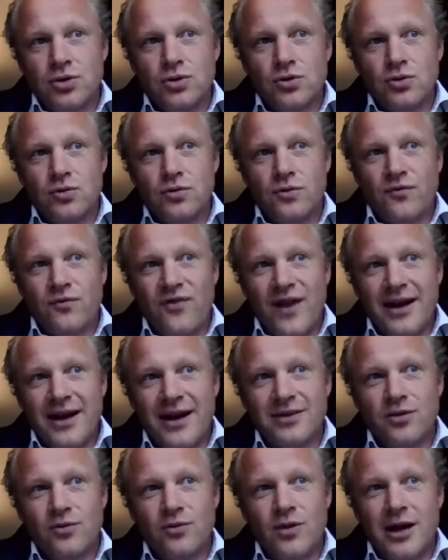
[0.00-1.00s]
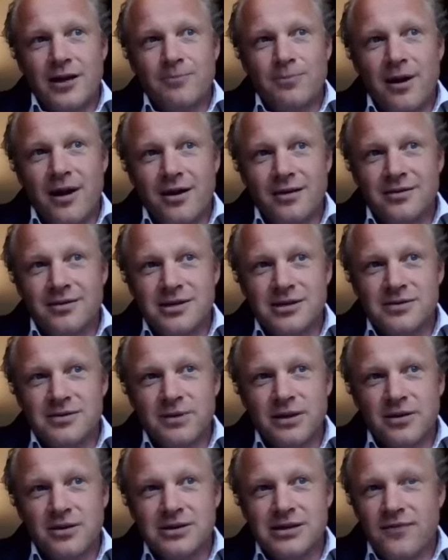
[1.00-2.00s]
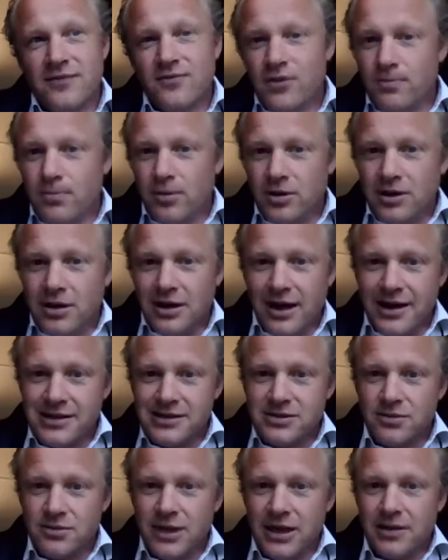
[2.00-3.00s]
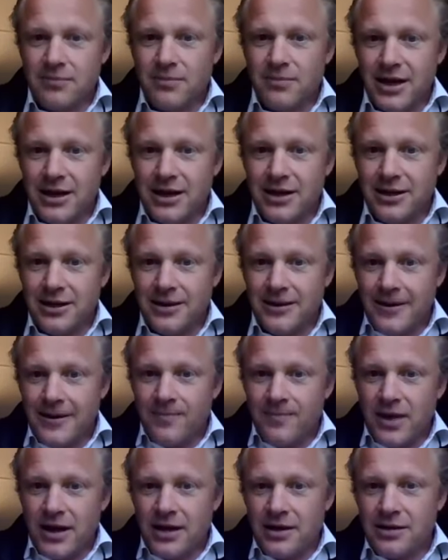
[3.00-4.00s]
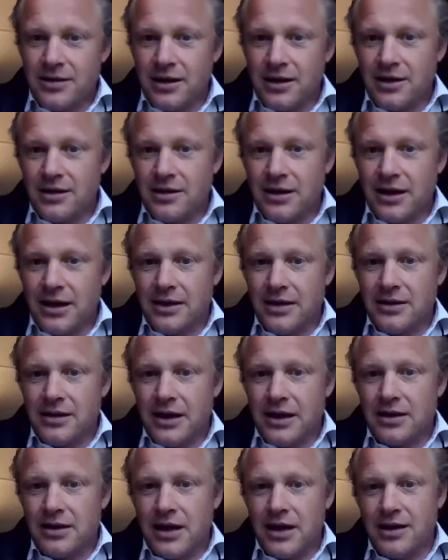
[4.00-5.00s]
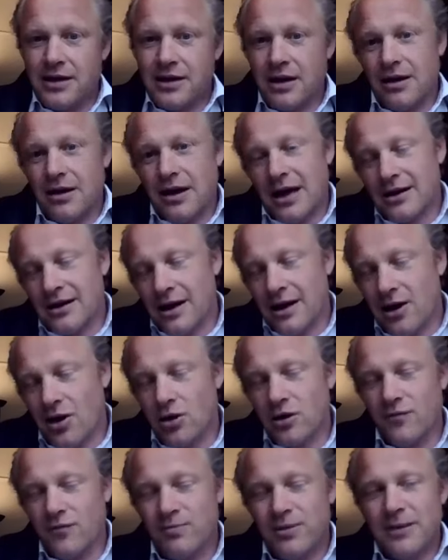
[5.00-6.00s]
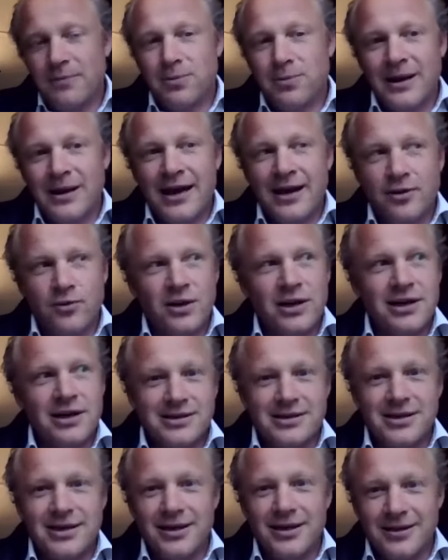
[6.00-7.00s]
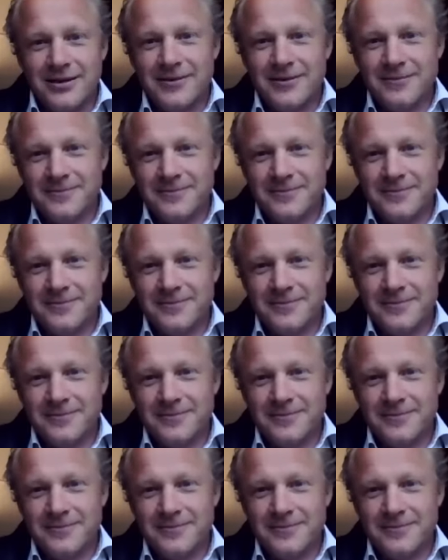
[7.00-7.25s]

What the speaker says: to find the right partners, because everybody likes to make money, and a lot of people like real estate.